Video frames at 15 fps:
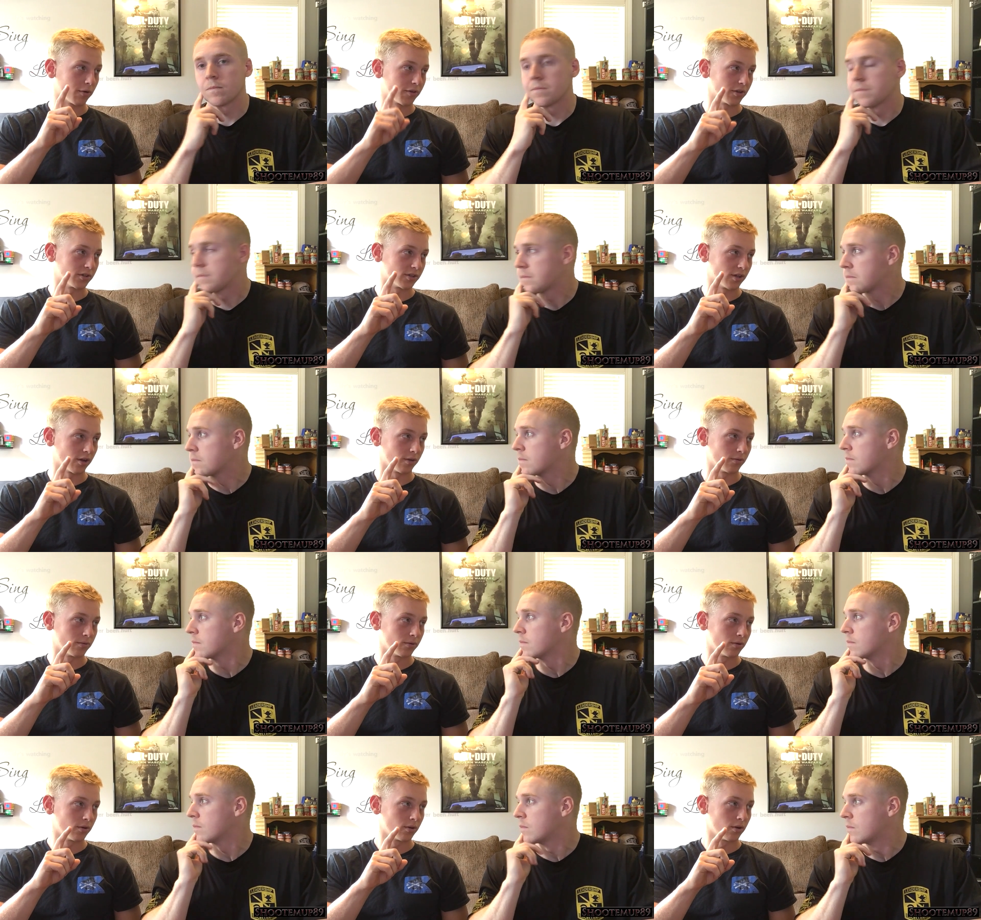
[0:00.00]
Speaker 1: with us though.
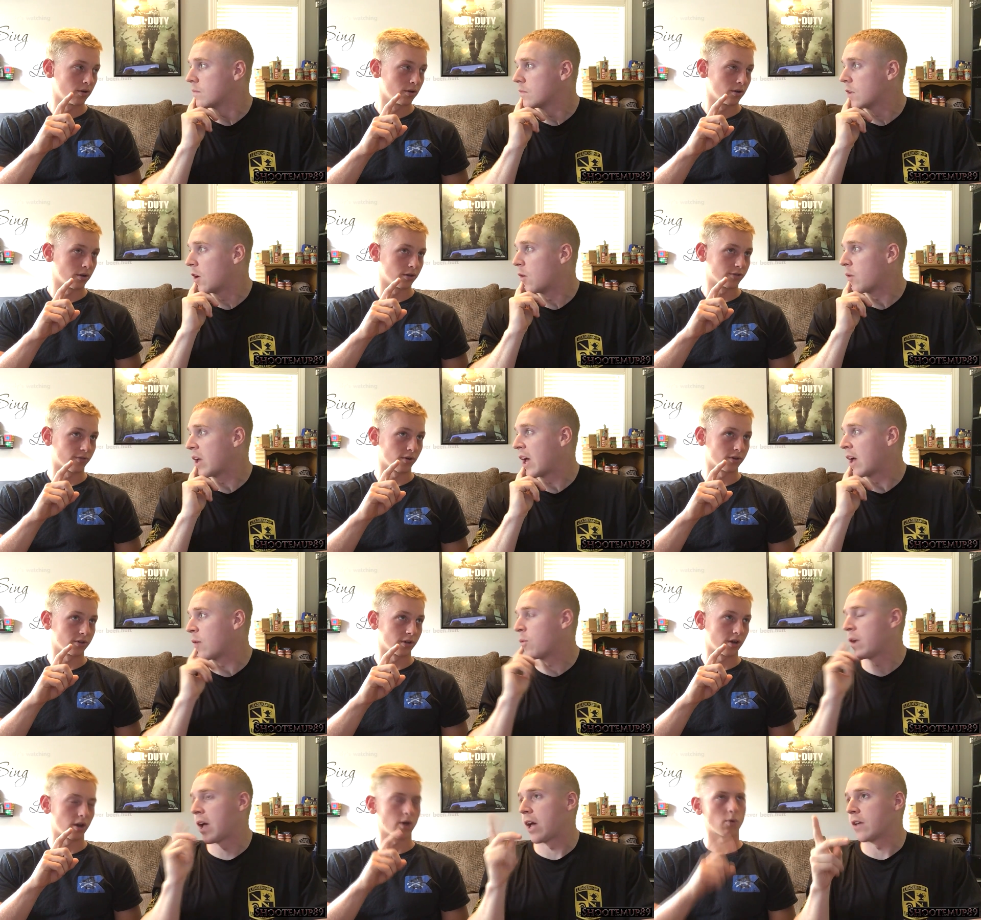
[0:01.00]
Speaker 2: Oh, we so
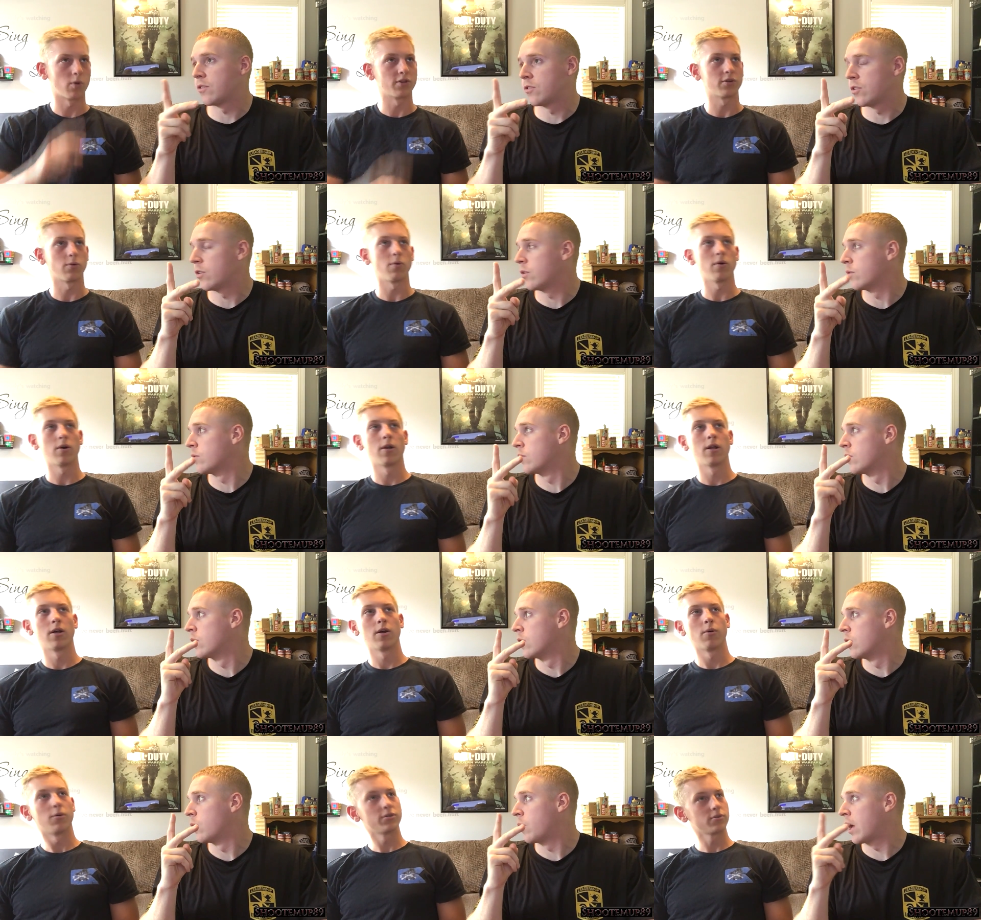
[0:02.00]
had we had was two. It,
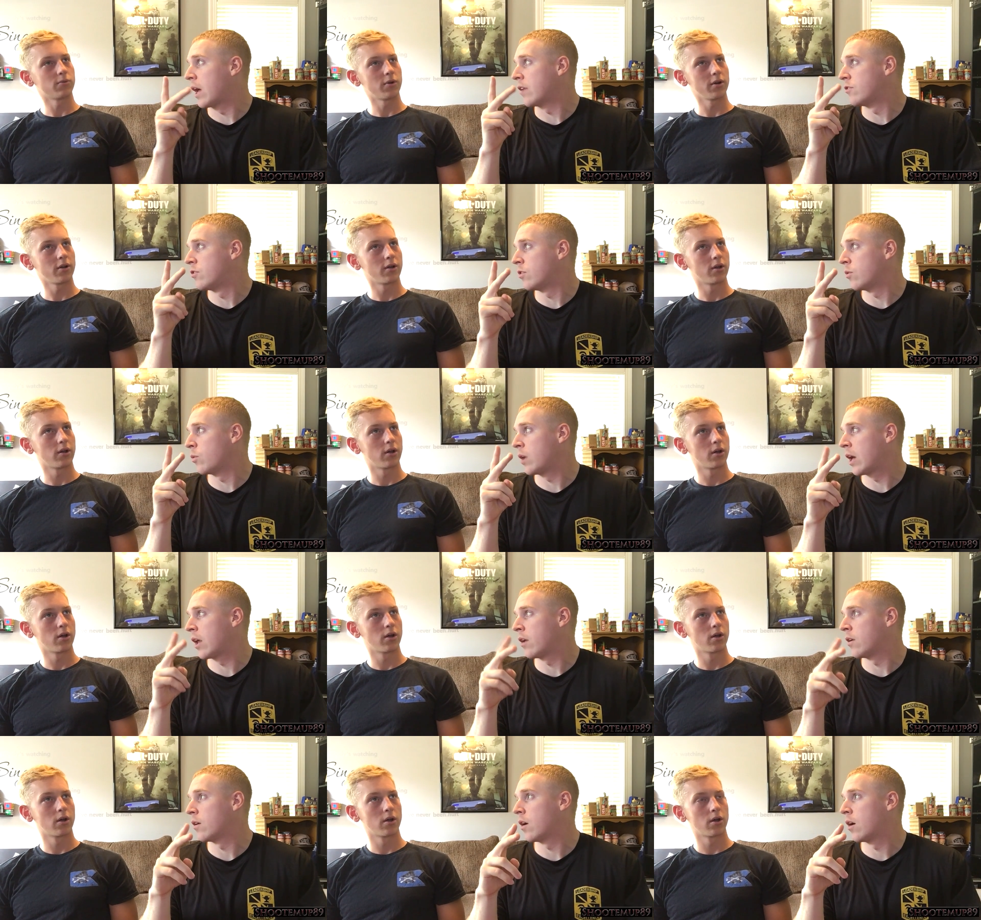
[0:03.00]
was we it had one? two. We
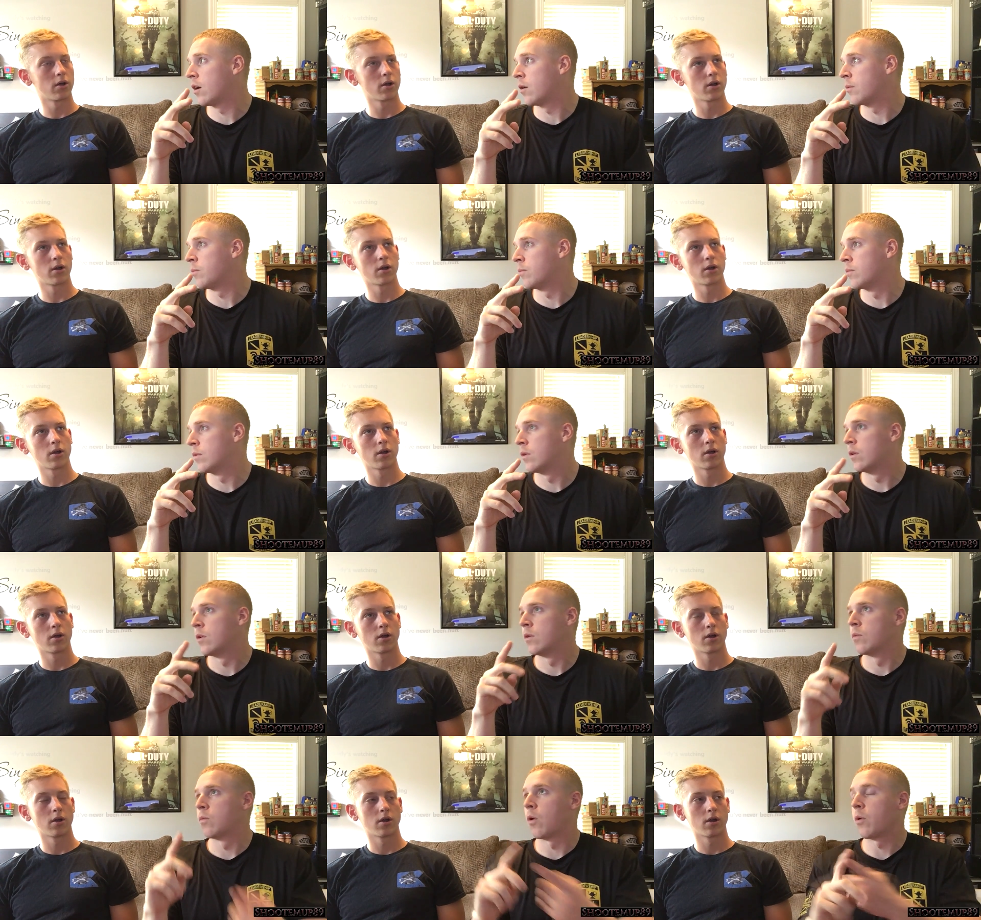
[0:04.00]
had um,
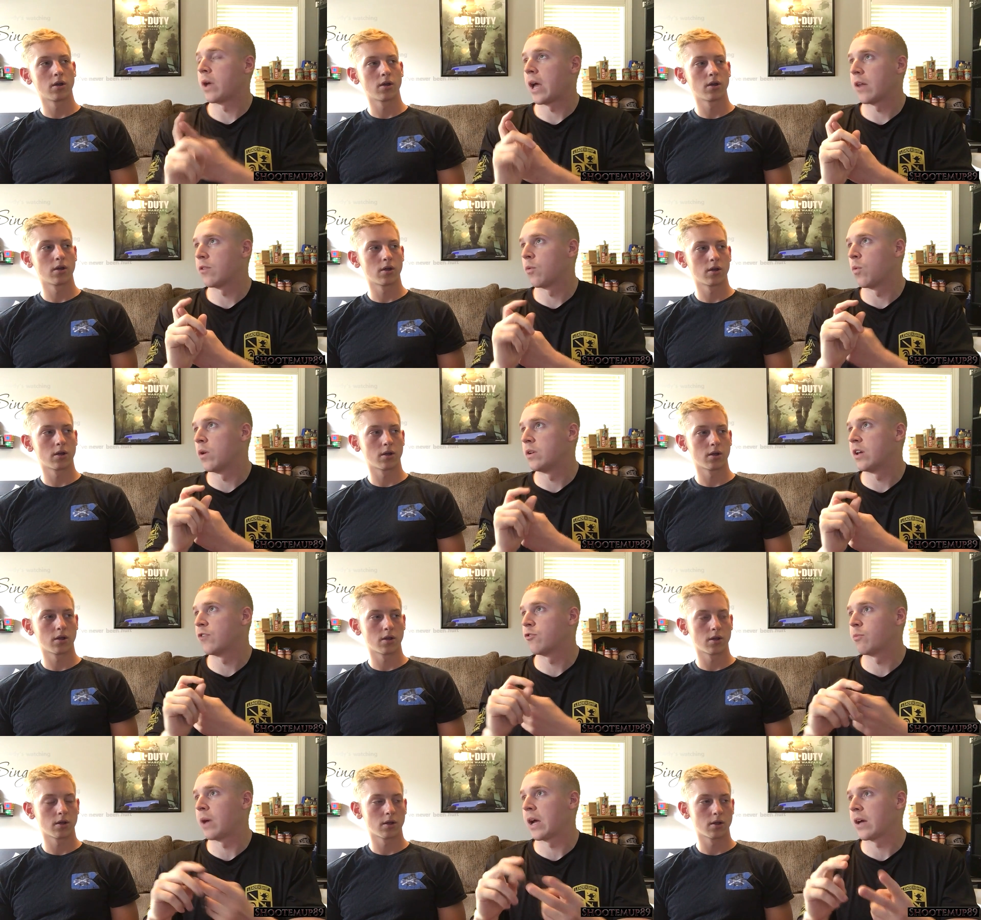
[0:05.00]
well, we had the one
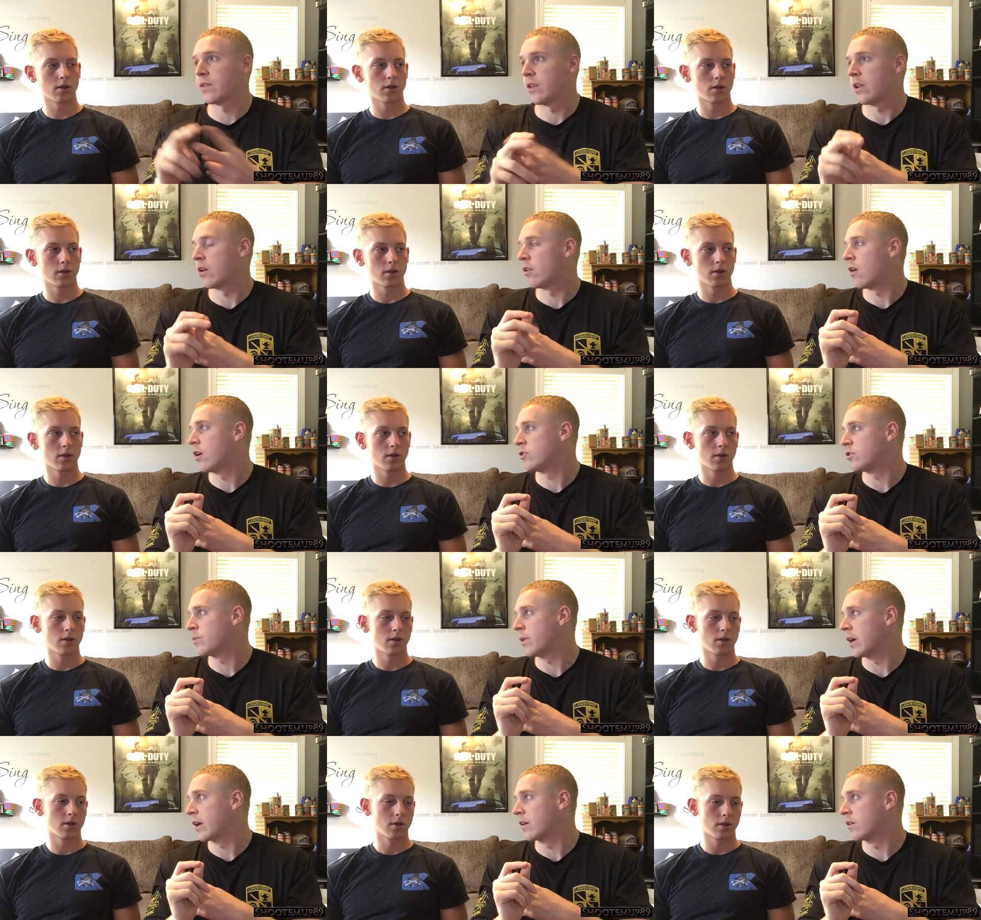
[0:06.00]
duffel bag and then the laundry
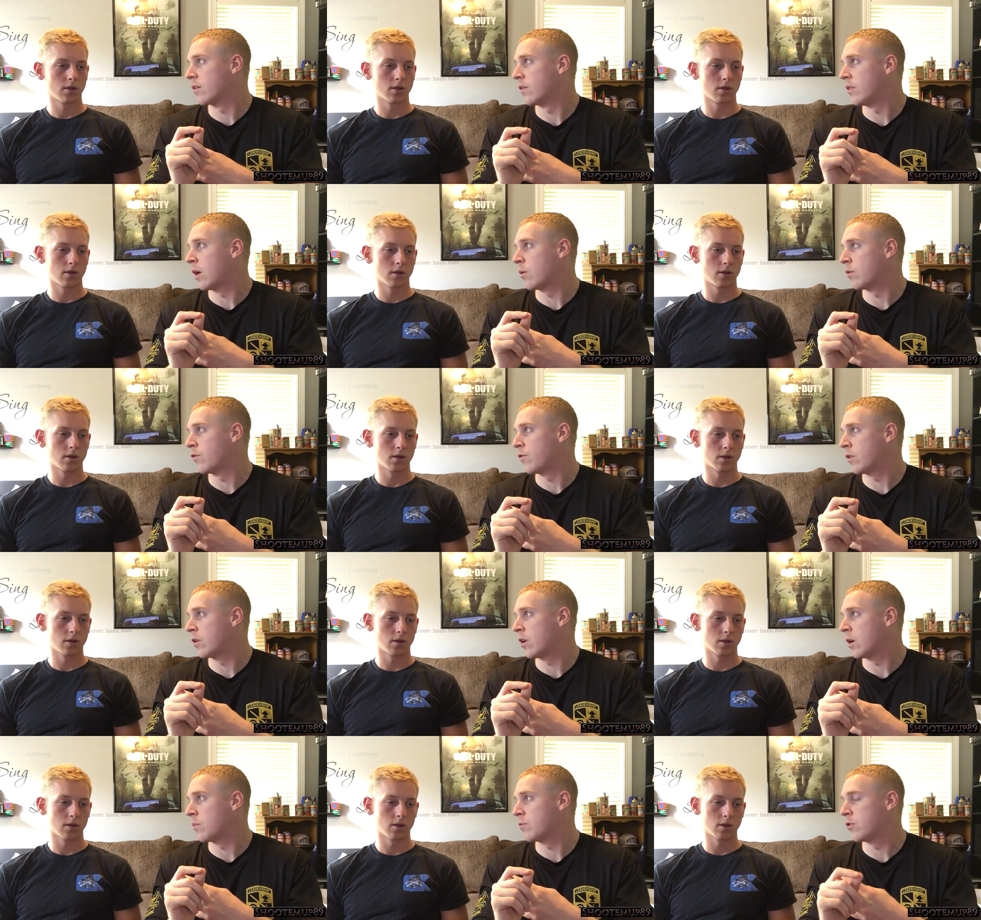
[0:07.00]
bag that was
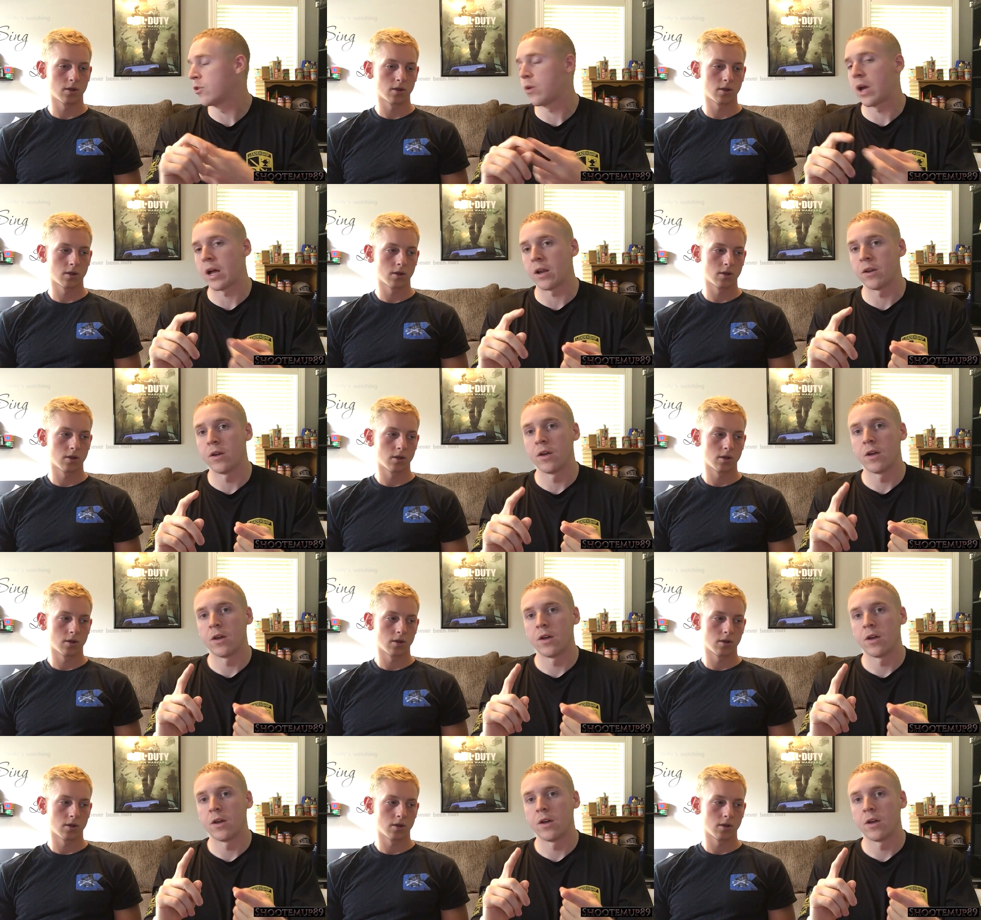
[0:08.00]
filled up. So you had